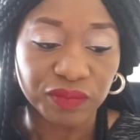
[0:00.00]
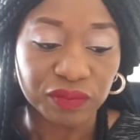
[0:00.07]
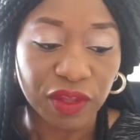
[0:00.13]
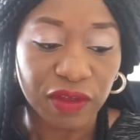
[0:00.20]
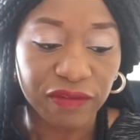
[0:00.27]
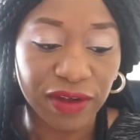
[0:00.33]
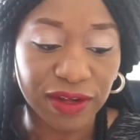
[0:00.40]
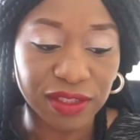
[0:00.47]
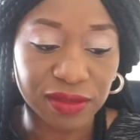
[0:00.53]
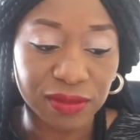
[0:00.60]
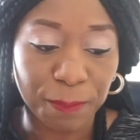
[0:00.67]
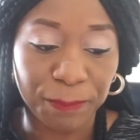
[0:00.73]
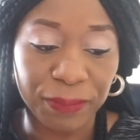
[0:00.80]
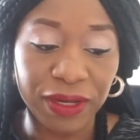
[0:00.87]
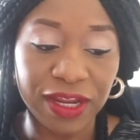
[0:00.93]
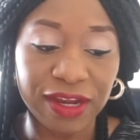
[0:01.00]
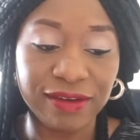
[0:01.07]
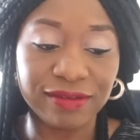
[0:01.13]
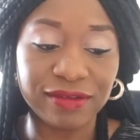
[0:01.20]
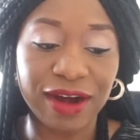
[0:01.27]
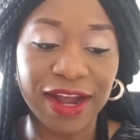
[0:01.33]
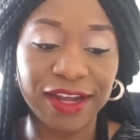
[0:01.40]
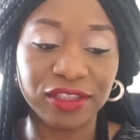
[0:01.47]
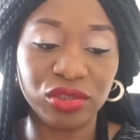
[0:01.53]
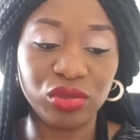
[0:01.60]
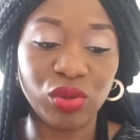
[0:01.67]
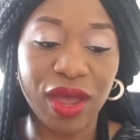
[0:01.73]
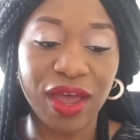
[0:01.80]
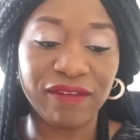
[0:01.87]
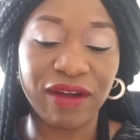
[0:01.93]
First plane ride
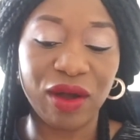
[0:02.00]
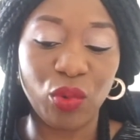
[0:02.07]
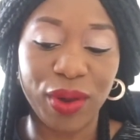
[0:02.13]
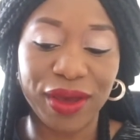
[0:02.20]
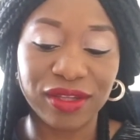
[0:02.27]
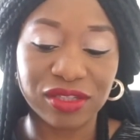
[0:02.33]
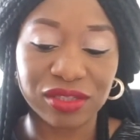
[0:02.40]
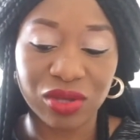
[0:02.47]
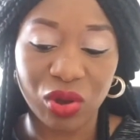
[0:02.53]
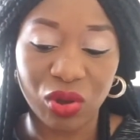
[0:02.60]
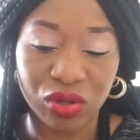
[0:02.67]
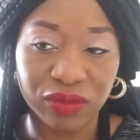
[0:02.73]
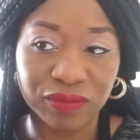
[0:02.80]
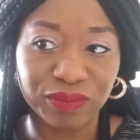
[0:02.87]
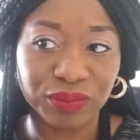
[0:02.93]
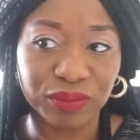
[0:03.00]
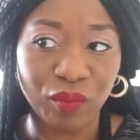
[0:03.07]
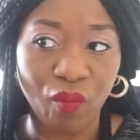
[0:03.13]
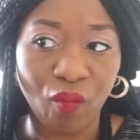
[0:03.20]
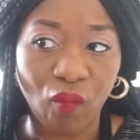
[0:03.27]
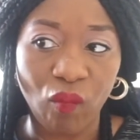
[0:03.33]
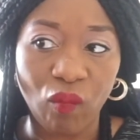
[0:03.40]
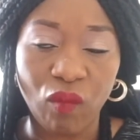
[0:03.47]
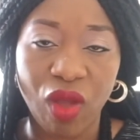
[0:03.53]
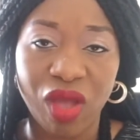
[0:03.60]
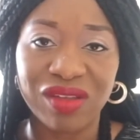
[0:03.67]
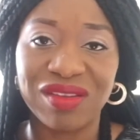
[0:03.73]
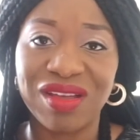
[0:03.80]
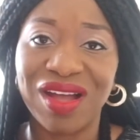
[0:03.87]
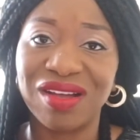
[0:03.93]
you ever went on,
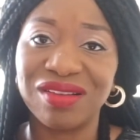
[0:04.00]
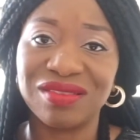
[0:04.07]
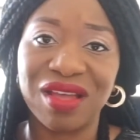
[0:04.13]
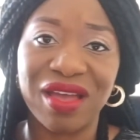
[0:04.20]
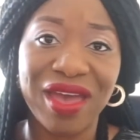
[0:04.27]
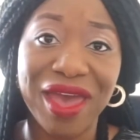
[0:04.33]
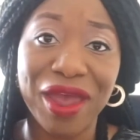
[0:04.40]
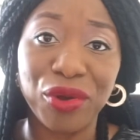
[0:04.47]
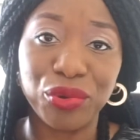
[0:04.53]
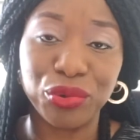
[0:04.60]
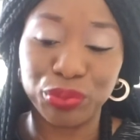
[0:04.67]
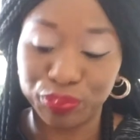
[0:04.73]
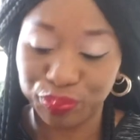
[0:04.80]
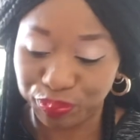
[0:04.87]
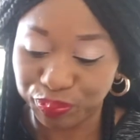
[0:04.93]
that's Aero.